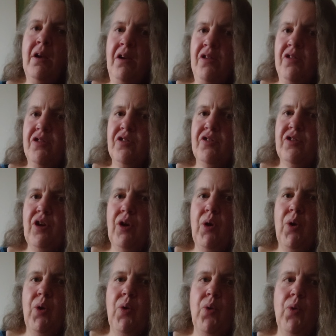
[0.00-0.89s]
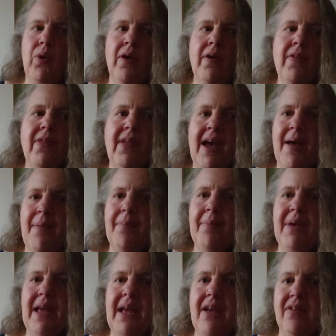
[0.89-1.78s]
So that
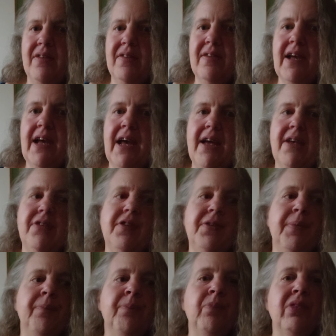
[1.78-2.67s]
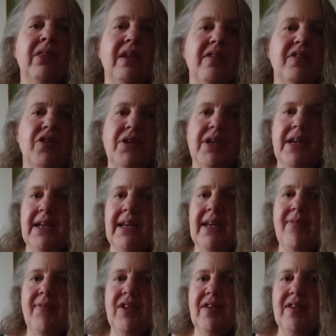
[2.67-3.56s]
being said, there's only
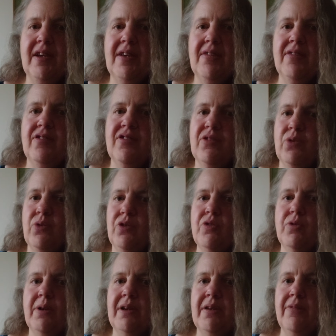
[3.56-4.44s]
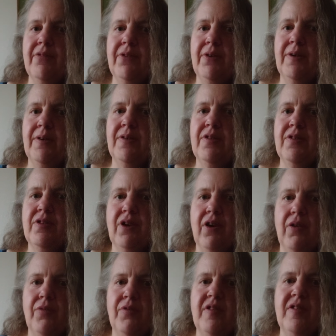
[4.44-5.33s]
11 days until the 21st
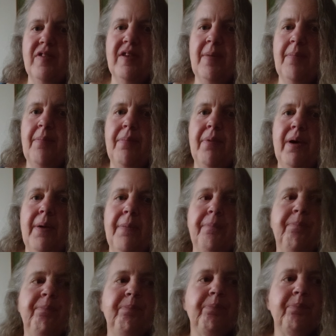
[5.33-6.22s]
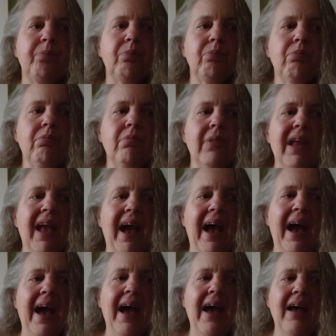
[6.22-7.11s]
of December.
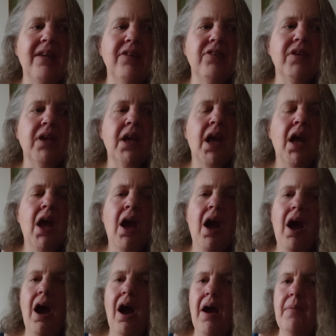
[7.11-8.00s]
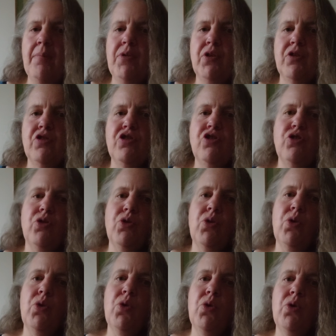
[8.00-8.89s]
And I'm not
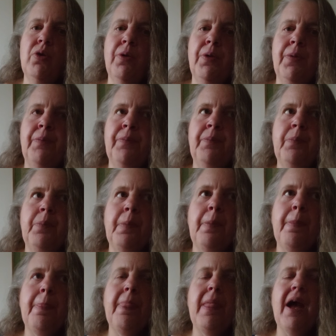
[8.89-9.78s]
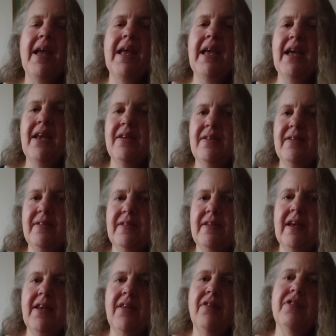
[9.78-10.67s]
sure, I get a
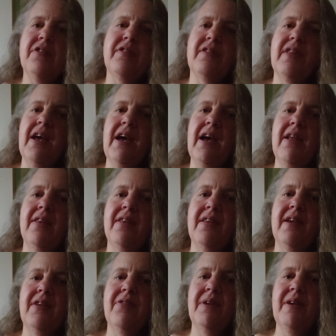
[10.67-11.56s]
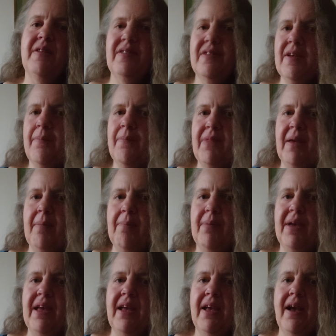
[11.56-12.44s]
sense that there is something
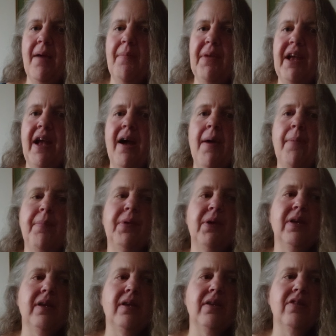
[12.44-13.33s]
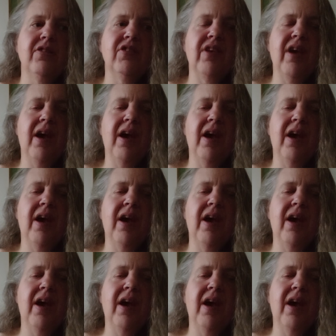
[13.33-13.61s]
big coming up, and